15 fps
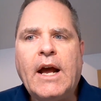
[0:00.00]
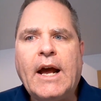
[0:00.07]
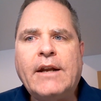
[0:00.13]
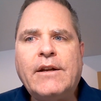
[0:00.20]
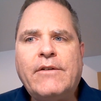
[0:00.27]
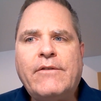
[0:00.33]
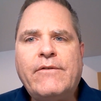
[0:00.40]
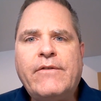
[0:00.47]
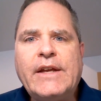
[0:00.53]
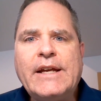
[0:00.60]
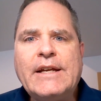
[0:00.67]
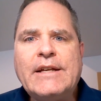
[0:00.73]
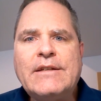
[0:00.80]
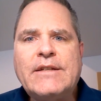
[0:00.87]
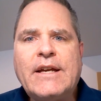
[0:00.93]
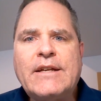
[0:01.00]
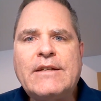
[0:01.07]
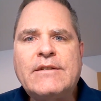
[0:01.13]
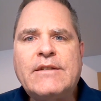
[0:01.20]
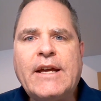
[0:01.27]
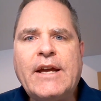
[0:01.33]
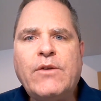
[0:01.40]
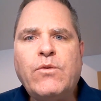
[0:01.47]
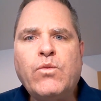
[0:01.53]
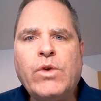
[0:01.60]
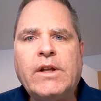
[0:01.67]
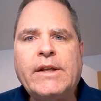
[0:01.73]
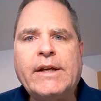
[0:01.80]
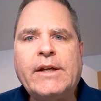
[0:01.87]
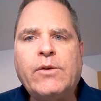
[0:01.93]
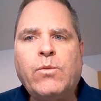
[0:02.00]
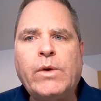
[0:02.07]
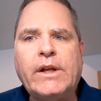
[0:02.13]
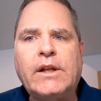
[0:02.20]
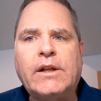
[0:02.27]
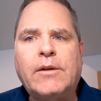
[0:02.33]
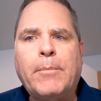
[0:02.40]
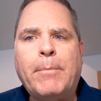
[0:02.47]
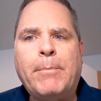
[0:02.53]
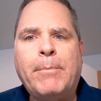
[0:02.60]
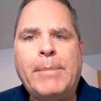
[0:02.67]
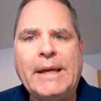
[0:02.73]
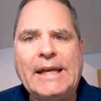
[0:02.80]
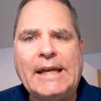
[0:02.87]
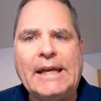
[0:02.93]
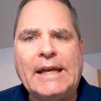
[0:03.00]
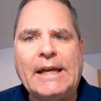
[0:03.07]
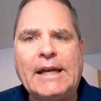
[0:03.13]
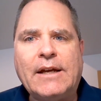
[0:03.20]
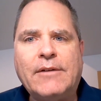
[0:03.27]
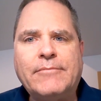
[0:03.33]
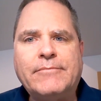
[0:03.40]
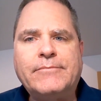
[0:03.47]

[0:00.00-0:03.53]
and of things as they really will be.